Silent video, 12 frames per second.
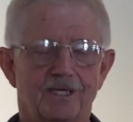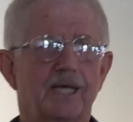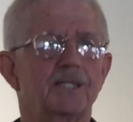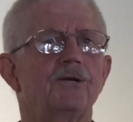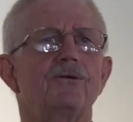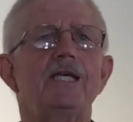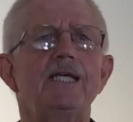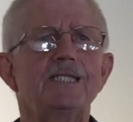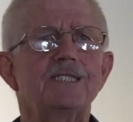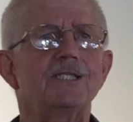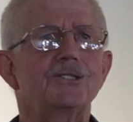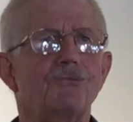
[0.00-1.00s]
and their
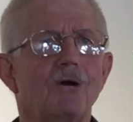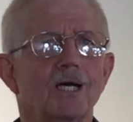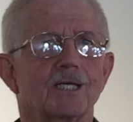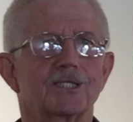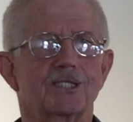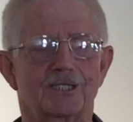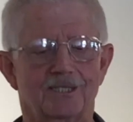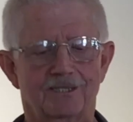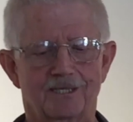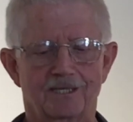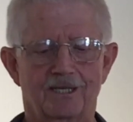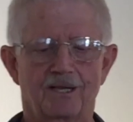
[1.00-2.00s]
easy trust,
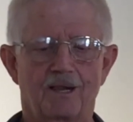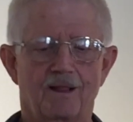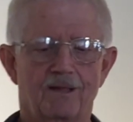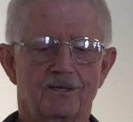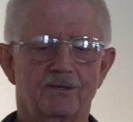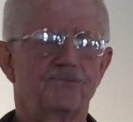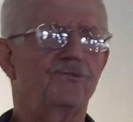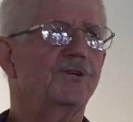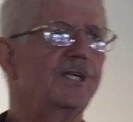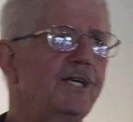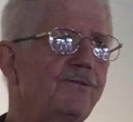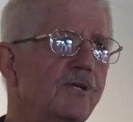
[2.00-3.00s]

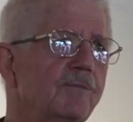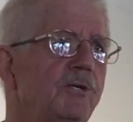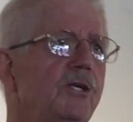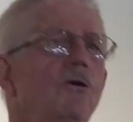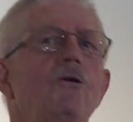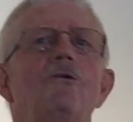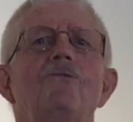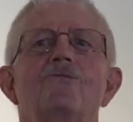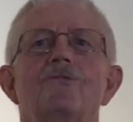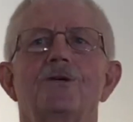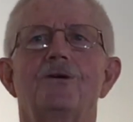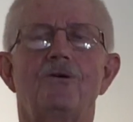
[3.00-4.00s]
forgiving me
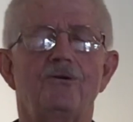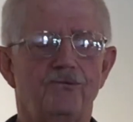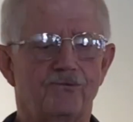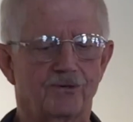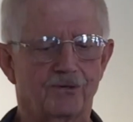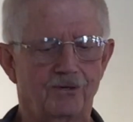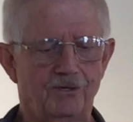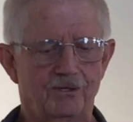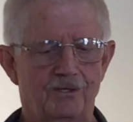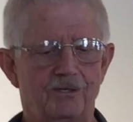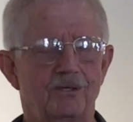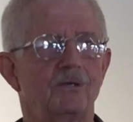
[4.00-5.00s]
over and over,
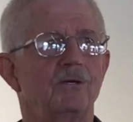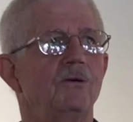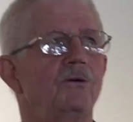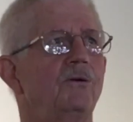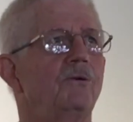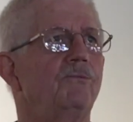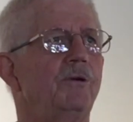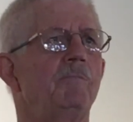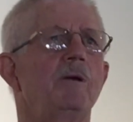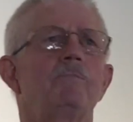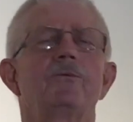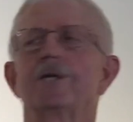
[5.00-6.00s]

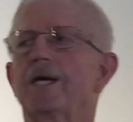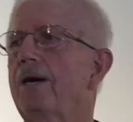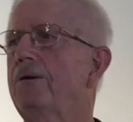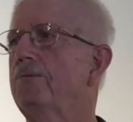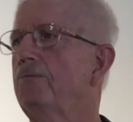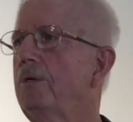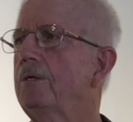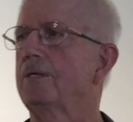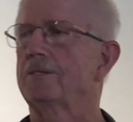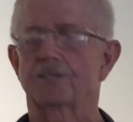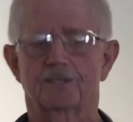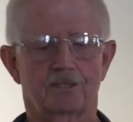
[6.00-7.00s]
remembering how it
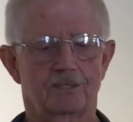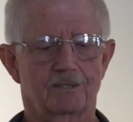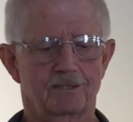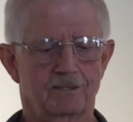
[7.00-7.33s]
was.